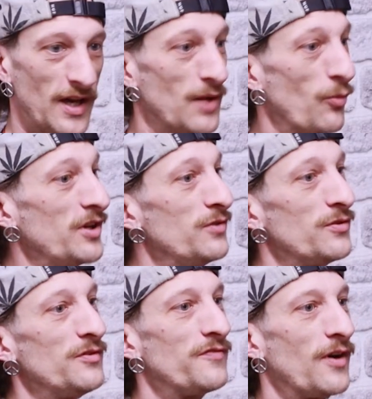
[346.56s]
And then when you
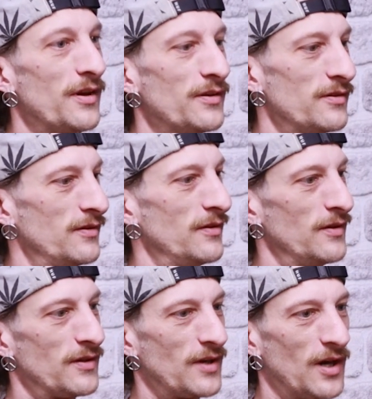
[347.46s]
do find
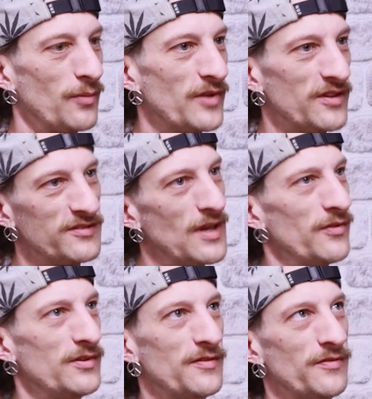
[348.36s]
kelp, there's
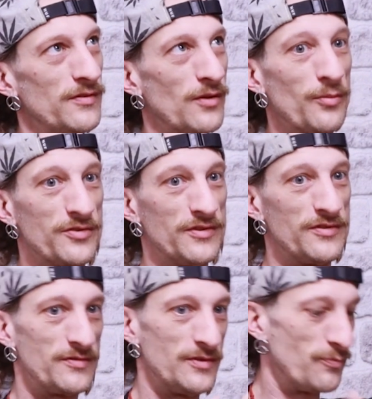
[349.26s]
seven different
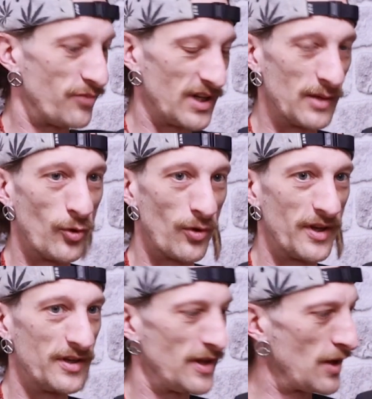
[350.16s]
options. You bring them all
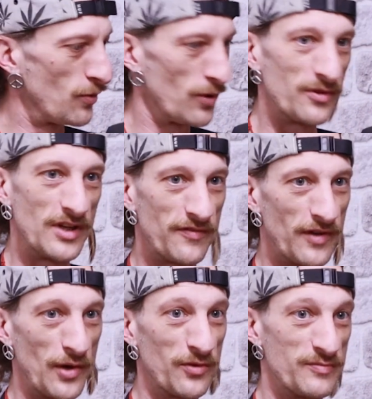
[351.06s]
in and they all look
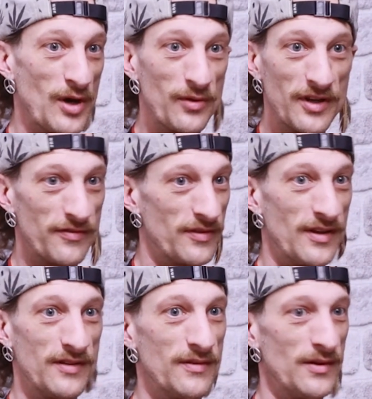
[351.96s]
different, they all smell different,
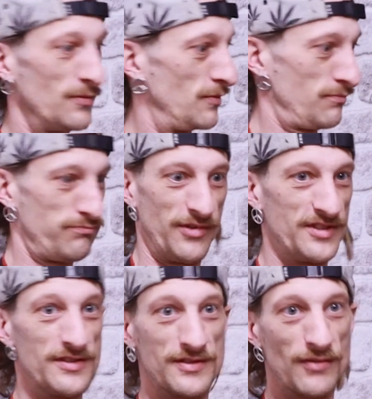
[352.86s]
and
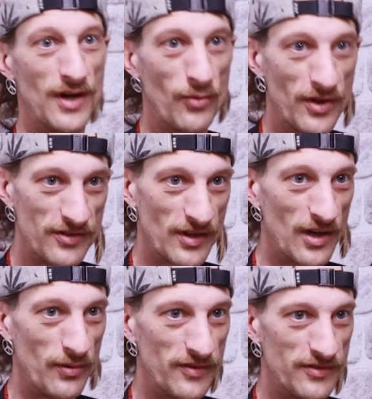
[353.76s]
which is the right one to
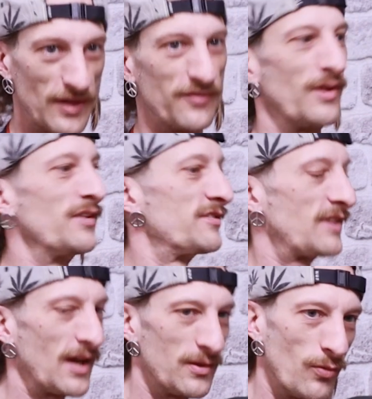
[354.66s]
go with. So you have to
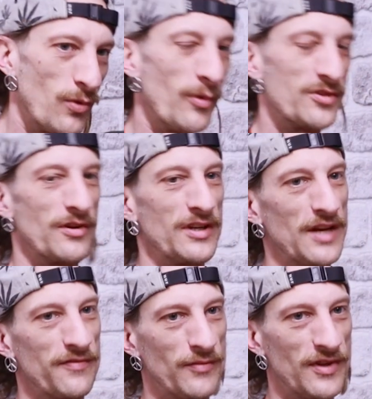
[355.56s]
understand, well, what am I trying to
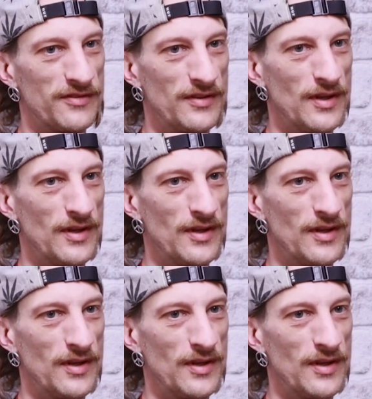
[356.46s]
get from this?